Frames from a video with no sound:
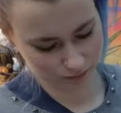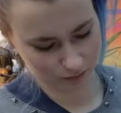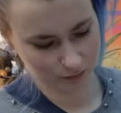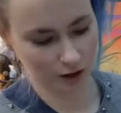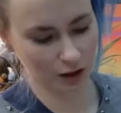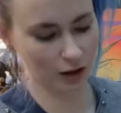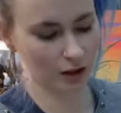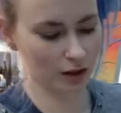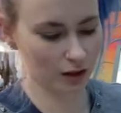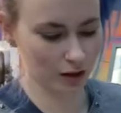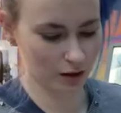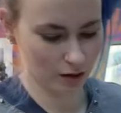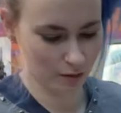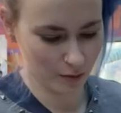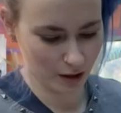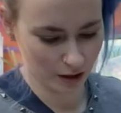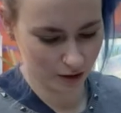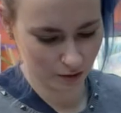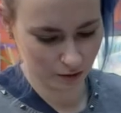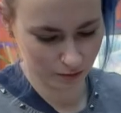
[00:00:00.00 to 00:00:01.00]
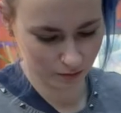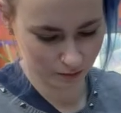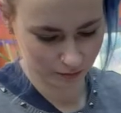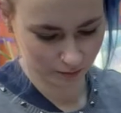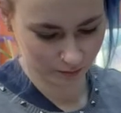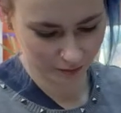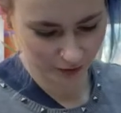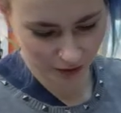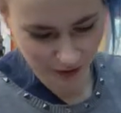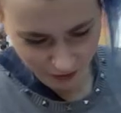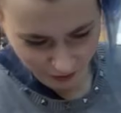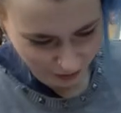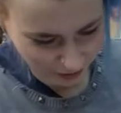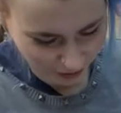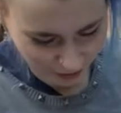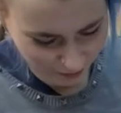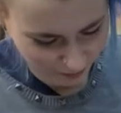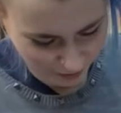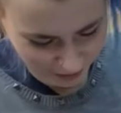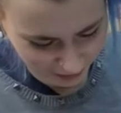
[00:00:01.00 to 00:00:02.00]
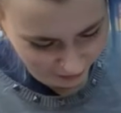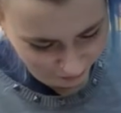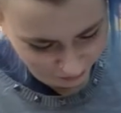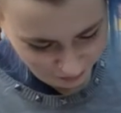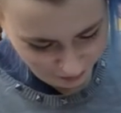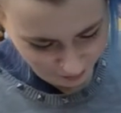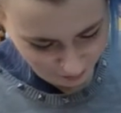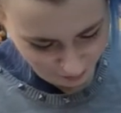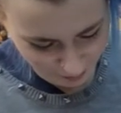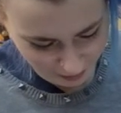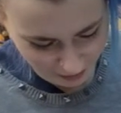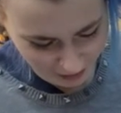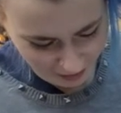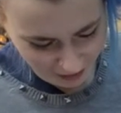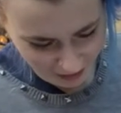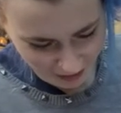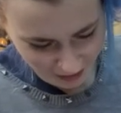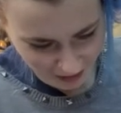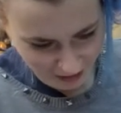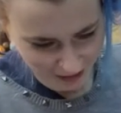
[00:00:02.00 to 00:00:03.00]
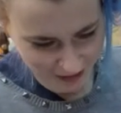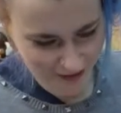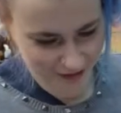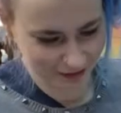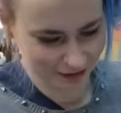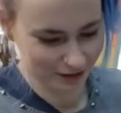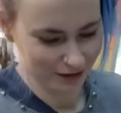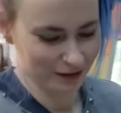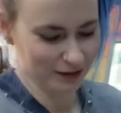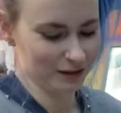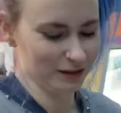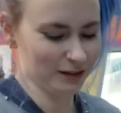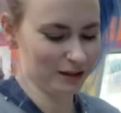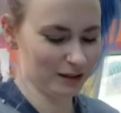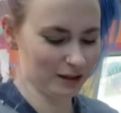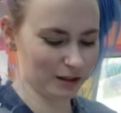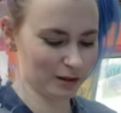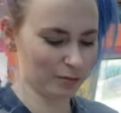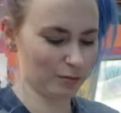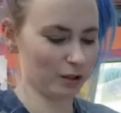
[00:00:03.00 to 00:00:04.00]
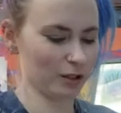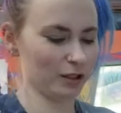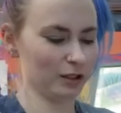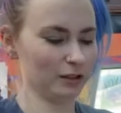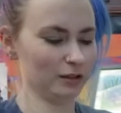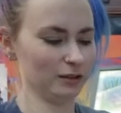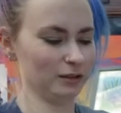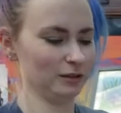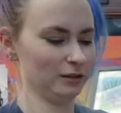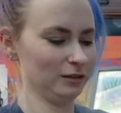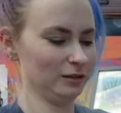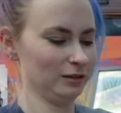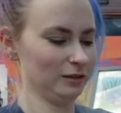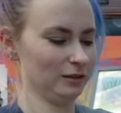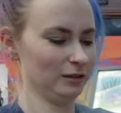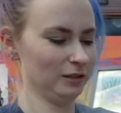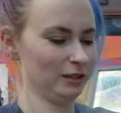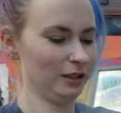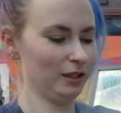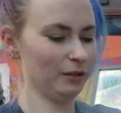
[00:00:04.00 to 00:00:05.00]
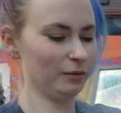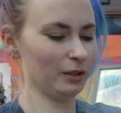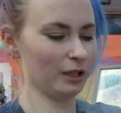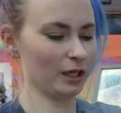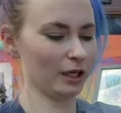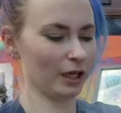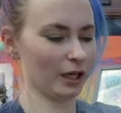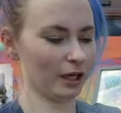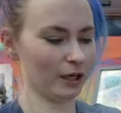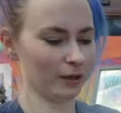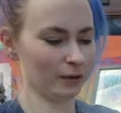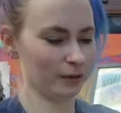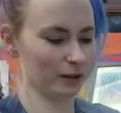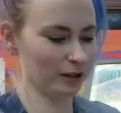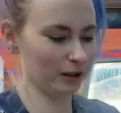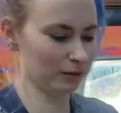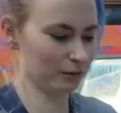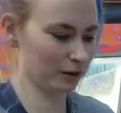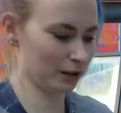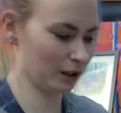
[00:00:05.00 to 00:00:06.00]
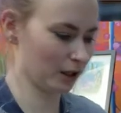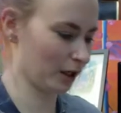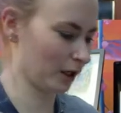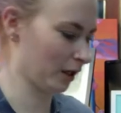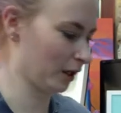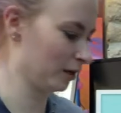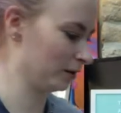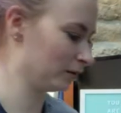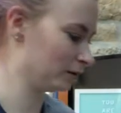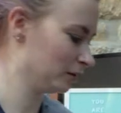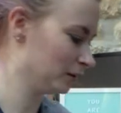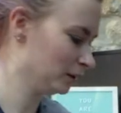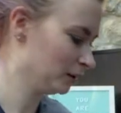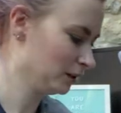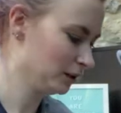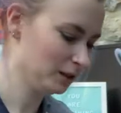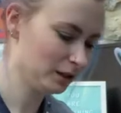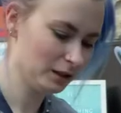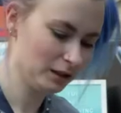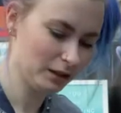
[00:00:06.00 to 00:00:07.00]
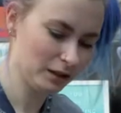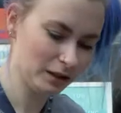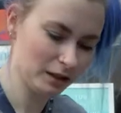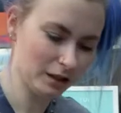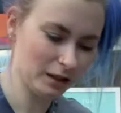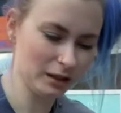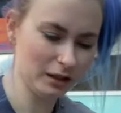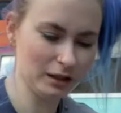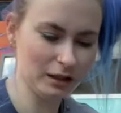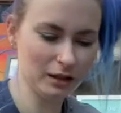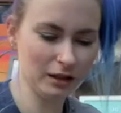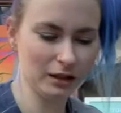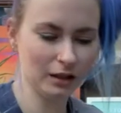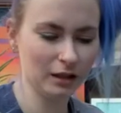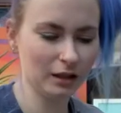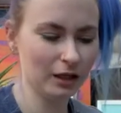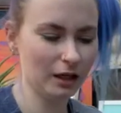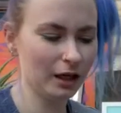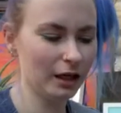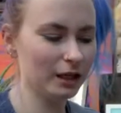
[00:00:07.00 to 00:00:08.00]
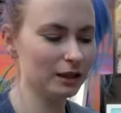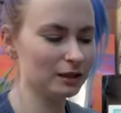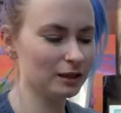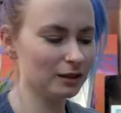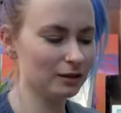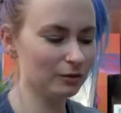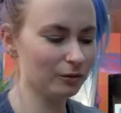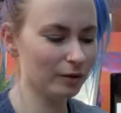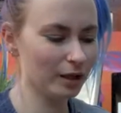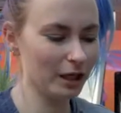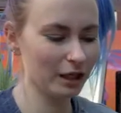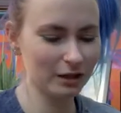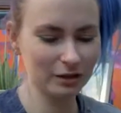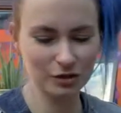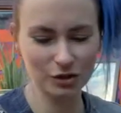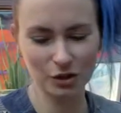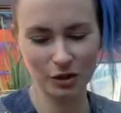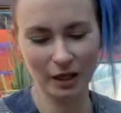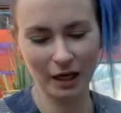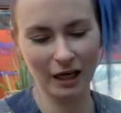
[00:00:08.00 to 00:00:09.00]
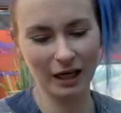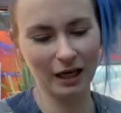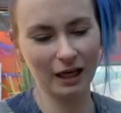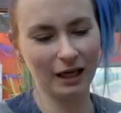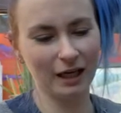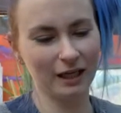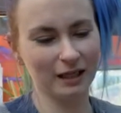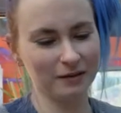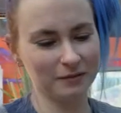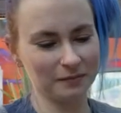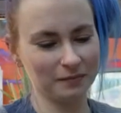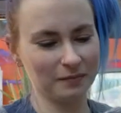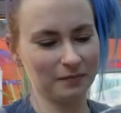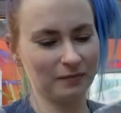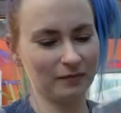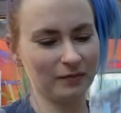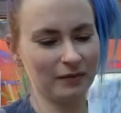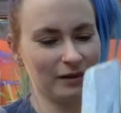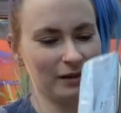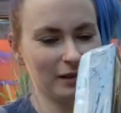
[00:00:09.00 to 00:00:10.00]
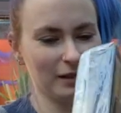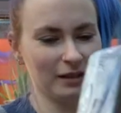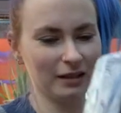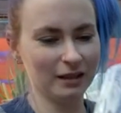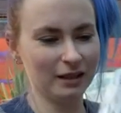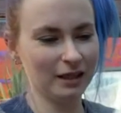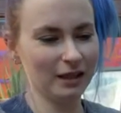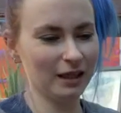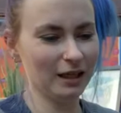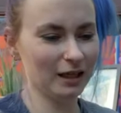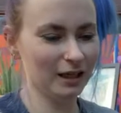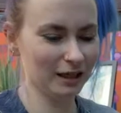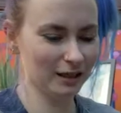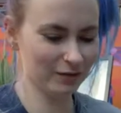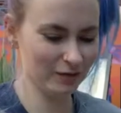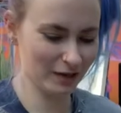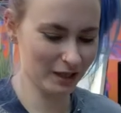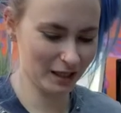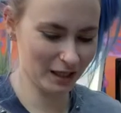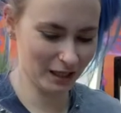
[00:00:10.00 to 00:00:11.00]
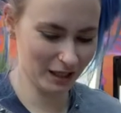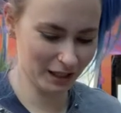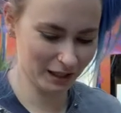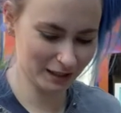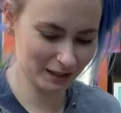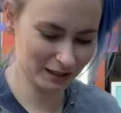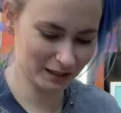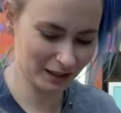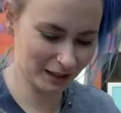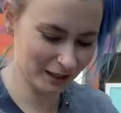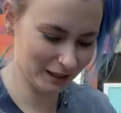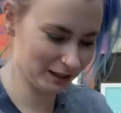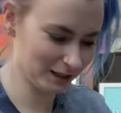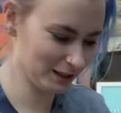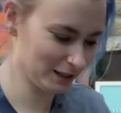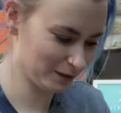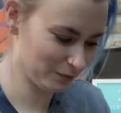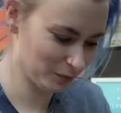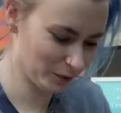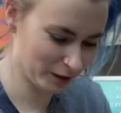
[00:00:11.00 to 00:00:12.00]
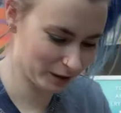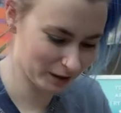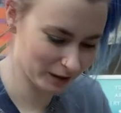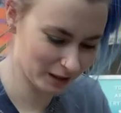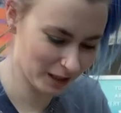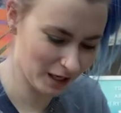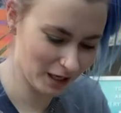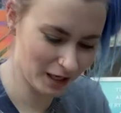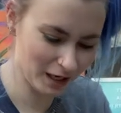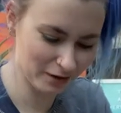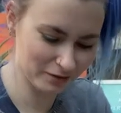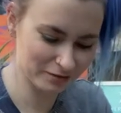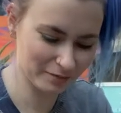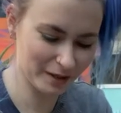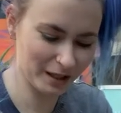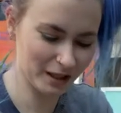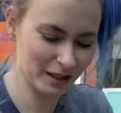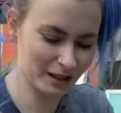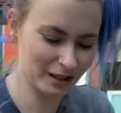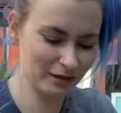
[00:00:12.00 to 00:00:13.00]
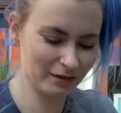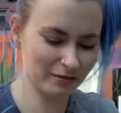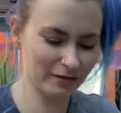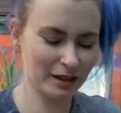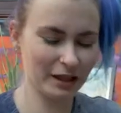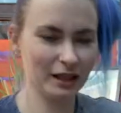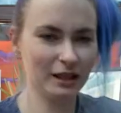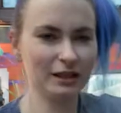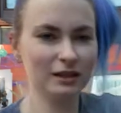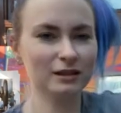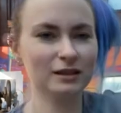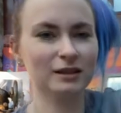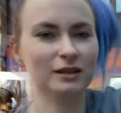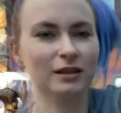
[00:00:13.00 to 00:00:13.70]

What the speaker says: You're gonna come out? You're not coming out to play? Come on. Here we go, here we go. It's a ring tray! And I'm really excited because I love making rings.